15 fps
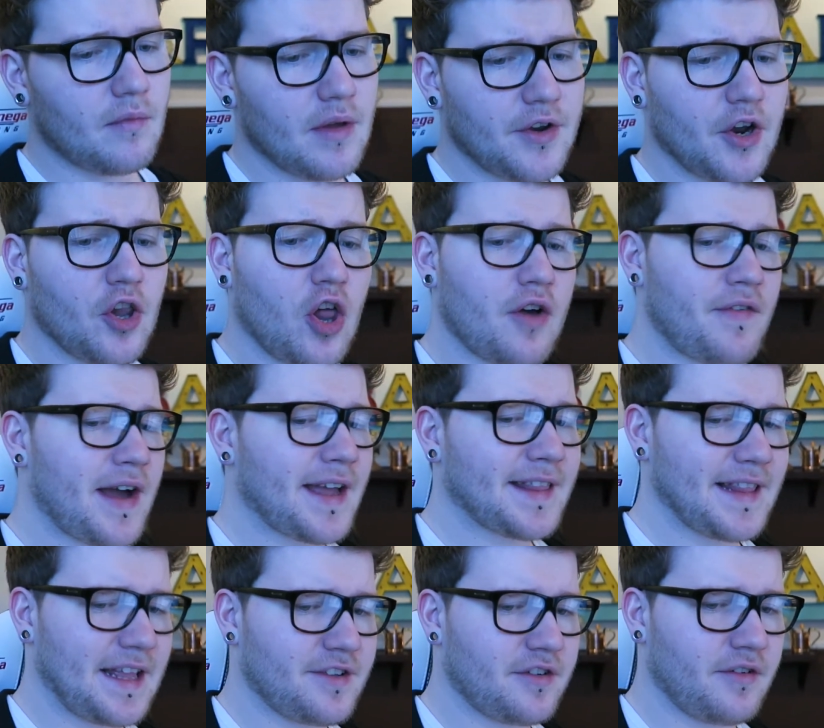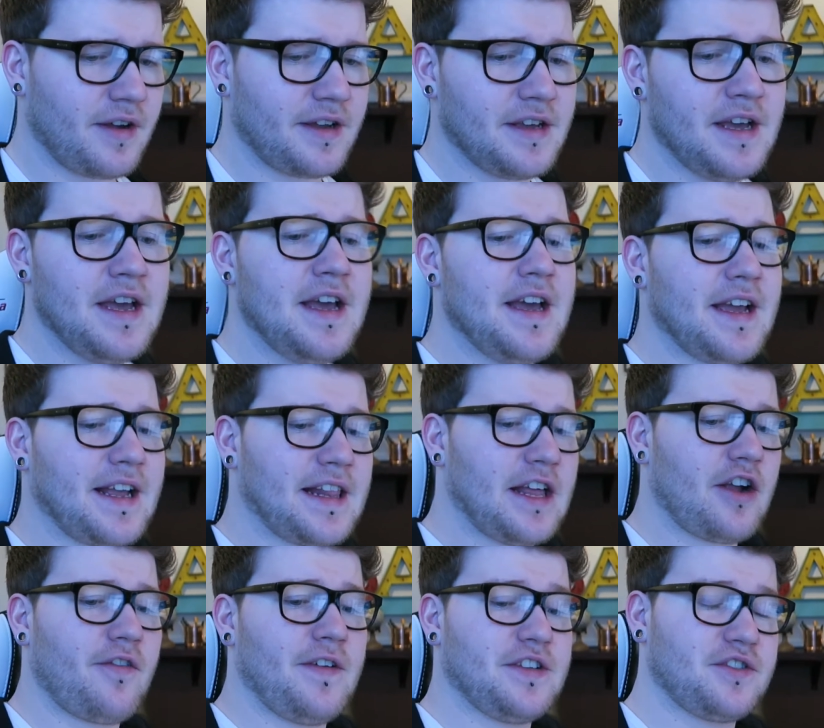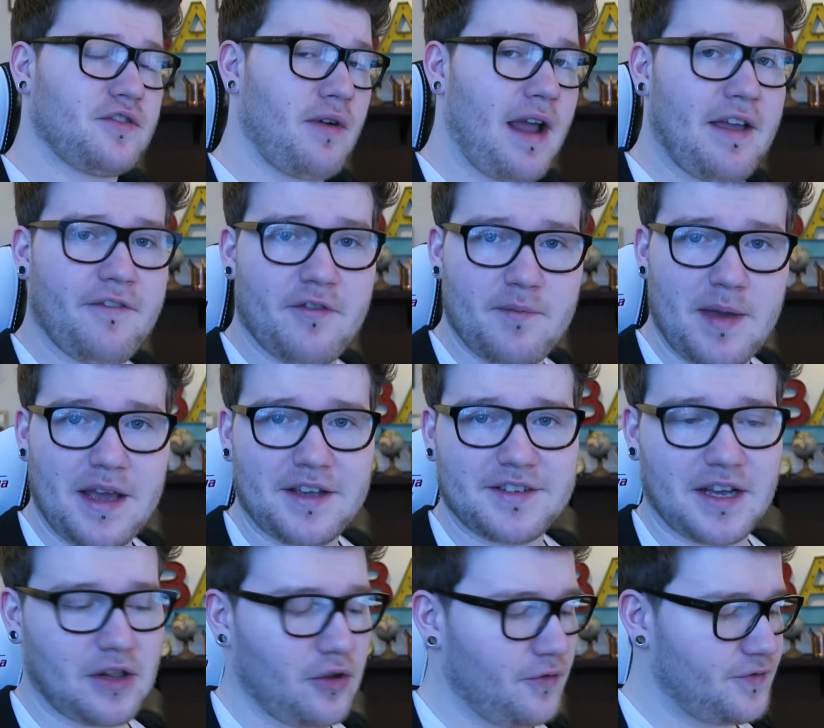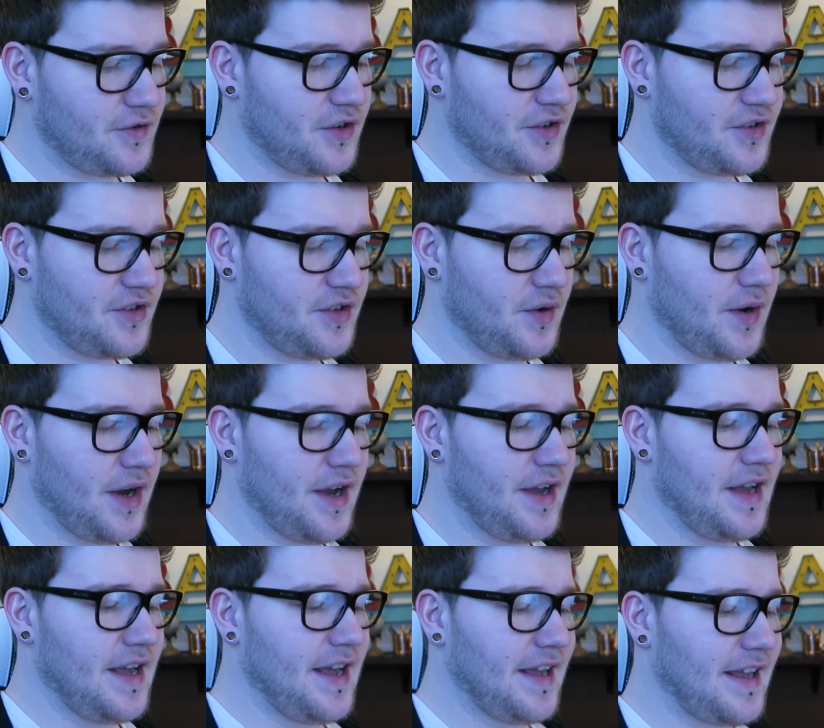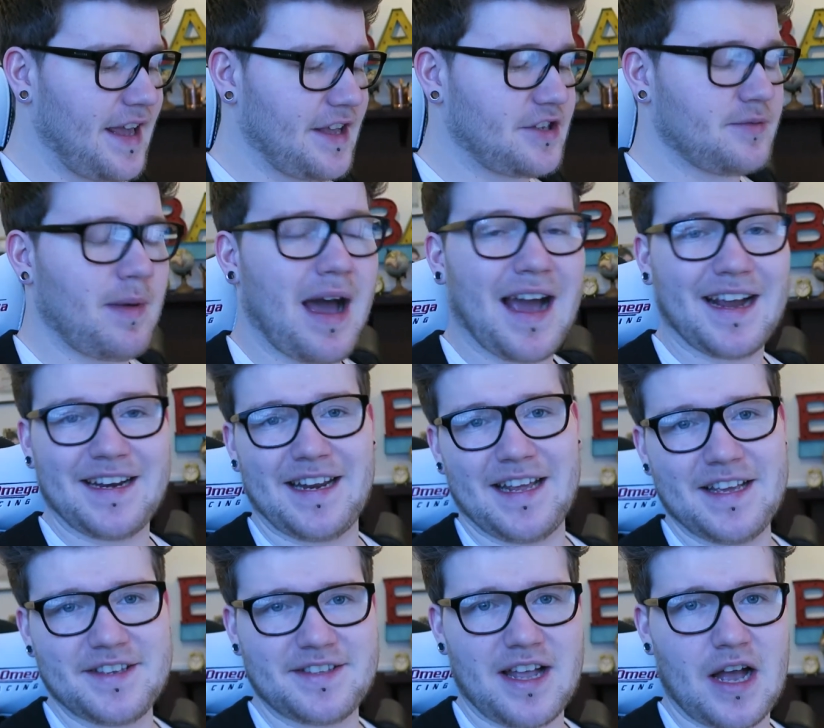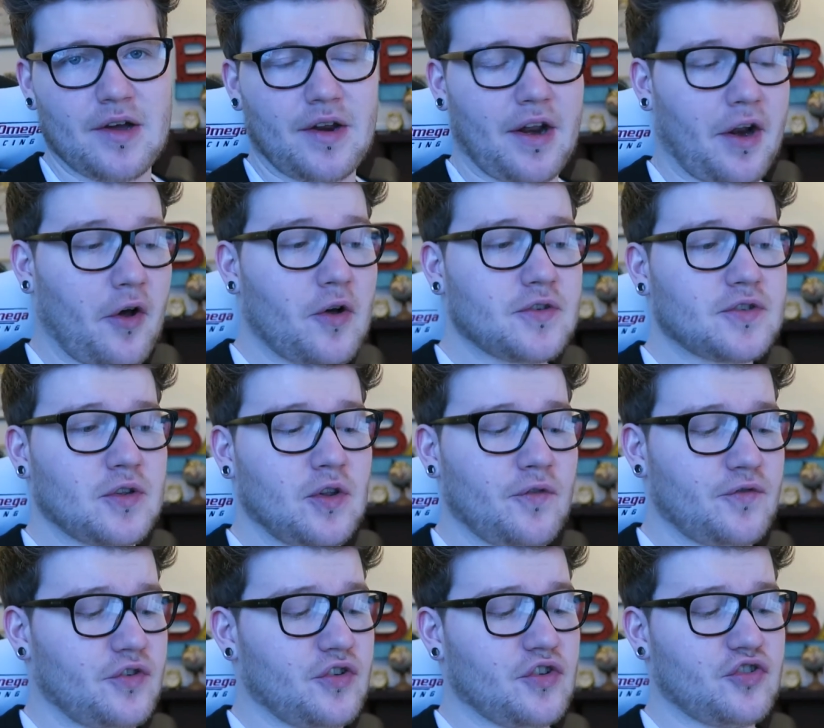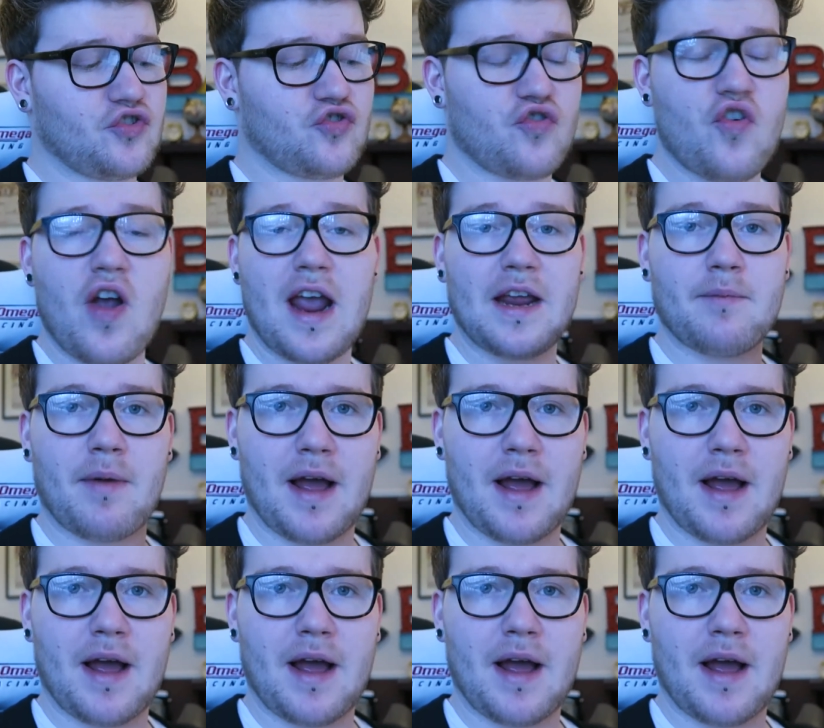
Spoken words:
and a lot of hand lettering. Calligraphy is great for me because I love just to get some ideas down, and I also love to just train